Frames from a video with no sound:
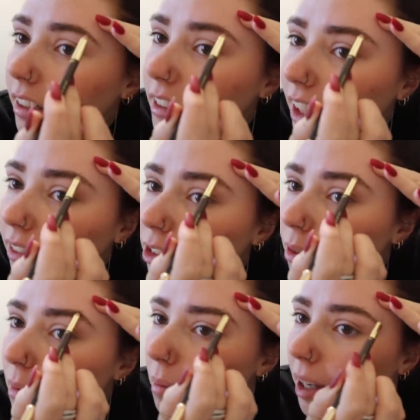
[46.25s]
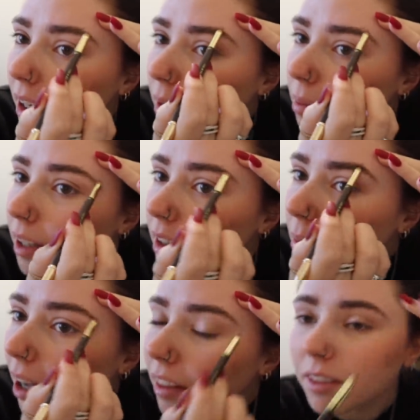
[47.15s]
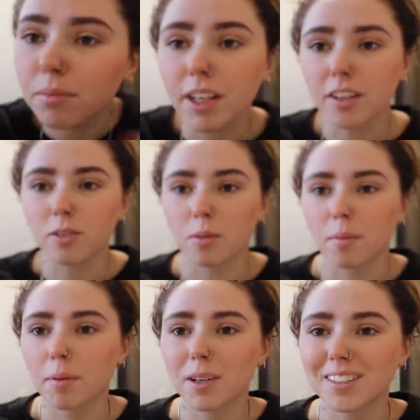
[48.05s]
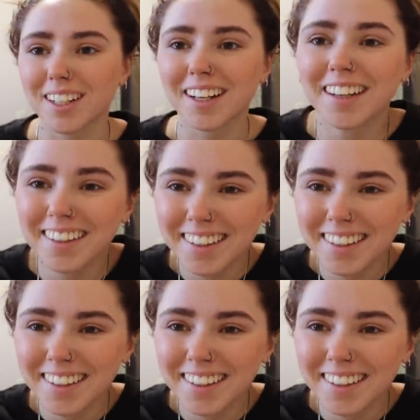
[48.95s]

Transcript: Instead of doing my makeup in the bathroom like a normal person,